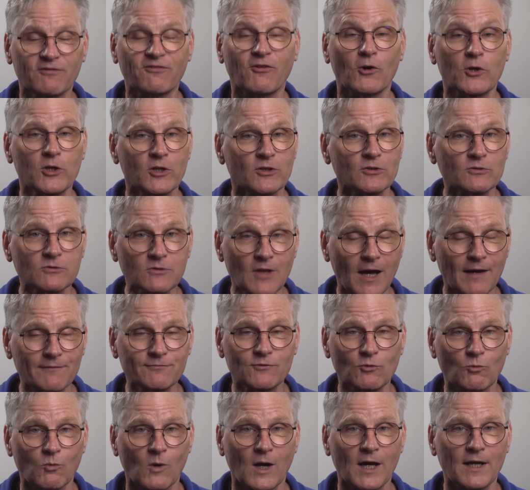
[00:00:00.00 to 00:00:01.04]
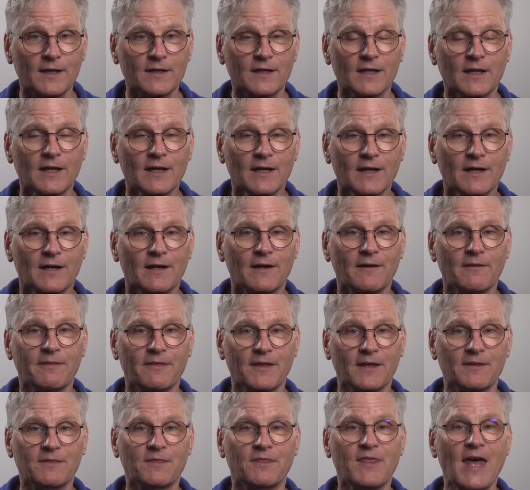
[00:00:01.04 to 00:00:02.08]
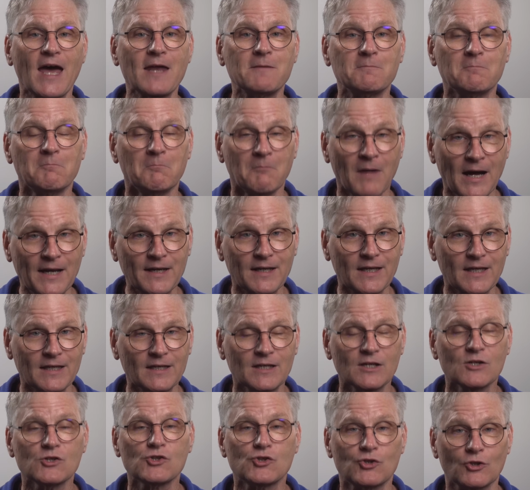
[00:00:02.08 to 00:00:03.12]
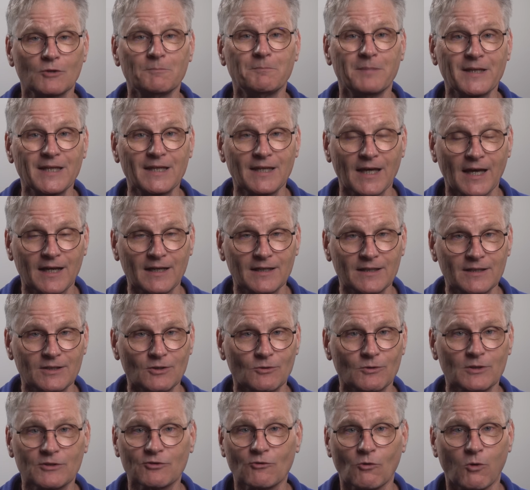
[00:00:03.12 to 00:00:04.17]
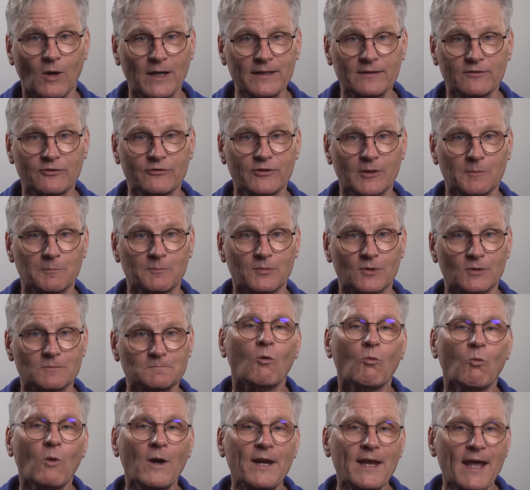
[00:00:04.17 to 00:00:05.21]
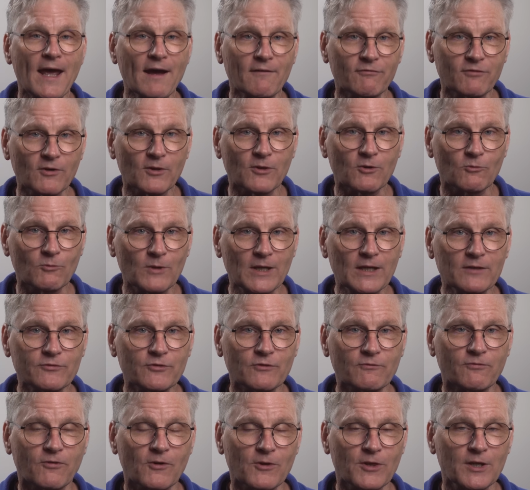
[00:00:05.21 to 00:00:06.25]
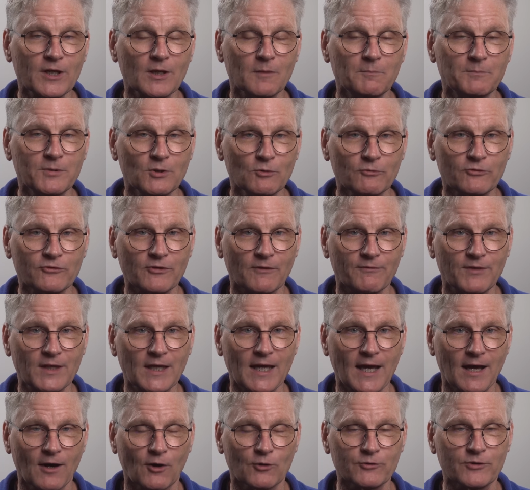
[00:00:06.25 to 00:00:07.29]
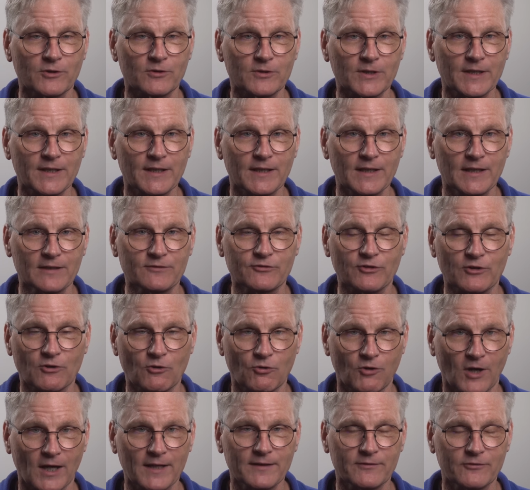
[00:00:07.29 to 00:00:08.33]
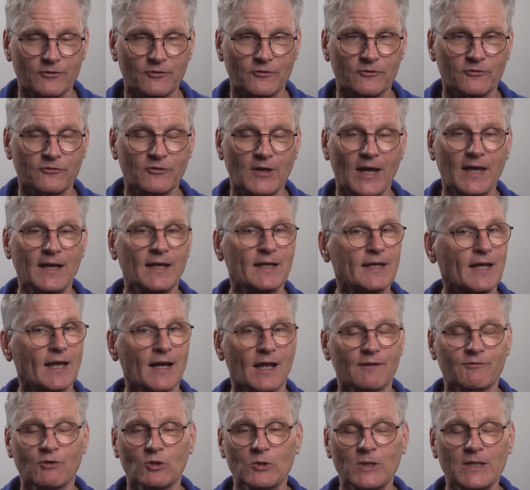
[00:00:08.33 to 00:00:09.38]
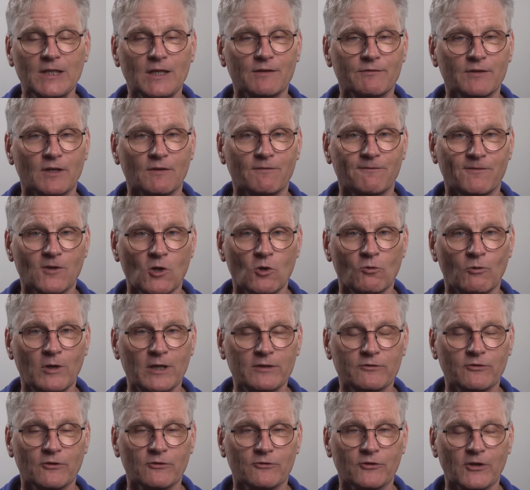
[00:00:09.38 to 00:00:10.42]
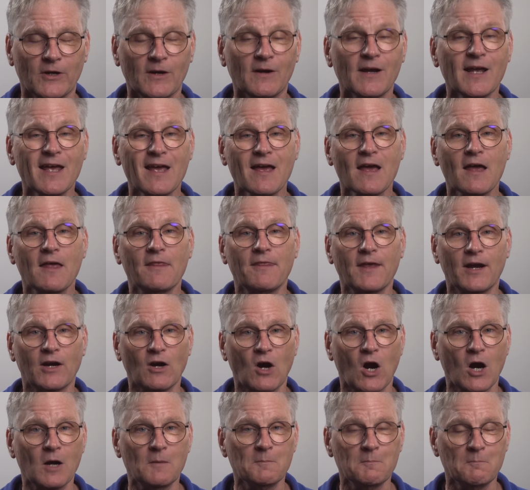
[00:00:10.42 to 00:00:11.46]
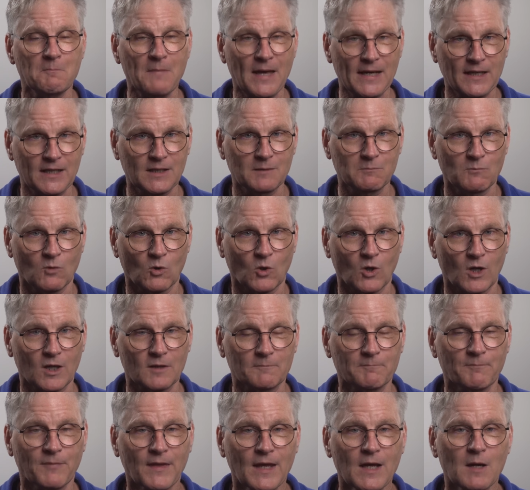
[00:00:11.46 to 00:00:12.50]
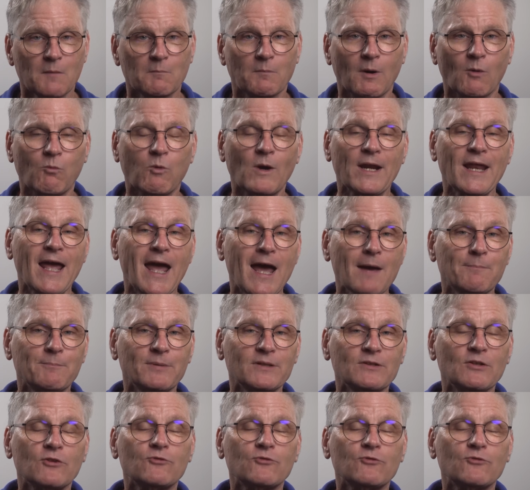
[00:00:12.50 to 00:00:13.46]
for your loved one that money should be getting you. It's quite simple. Whatever the reason for the abuse of the elderly, it's a crisis. And again, I've only given a few reasons here. There are many more. But what happens